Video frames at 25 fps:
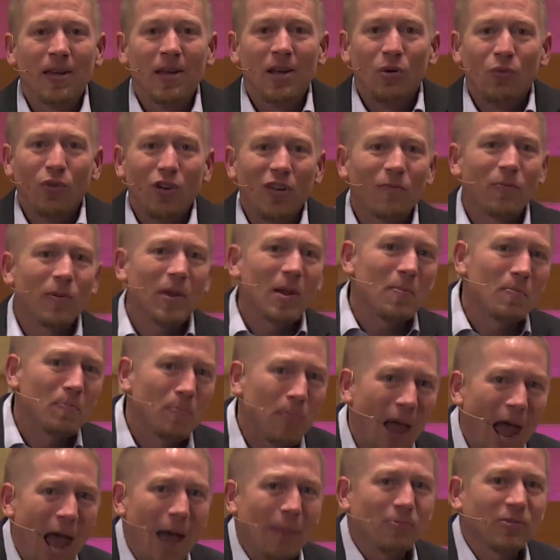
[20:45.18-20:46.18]
We've been
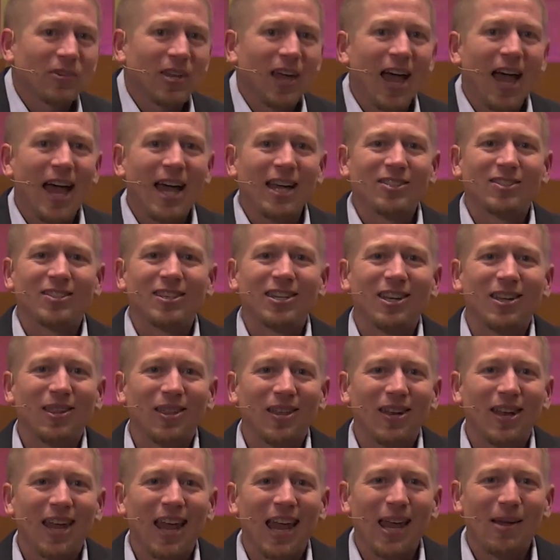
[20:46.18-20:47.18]
baptized into
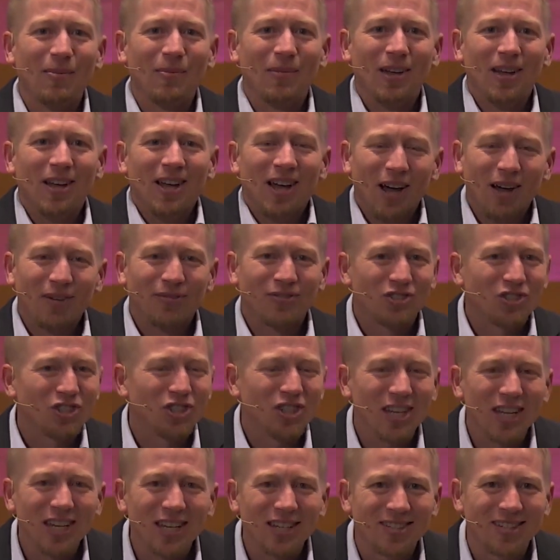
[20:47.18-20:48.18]
the name of
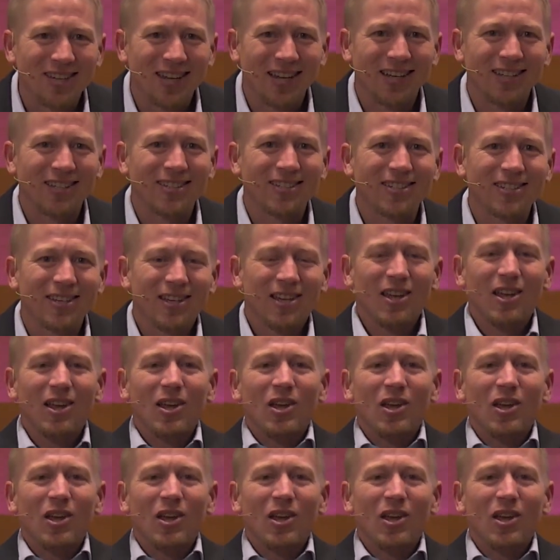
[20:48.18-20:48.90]
Jesus.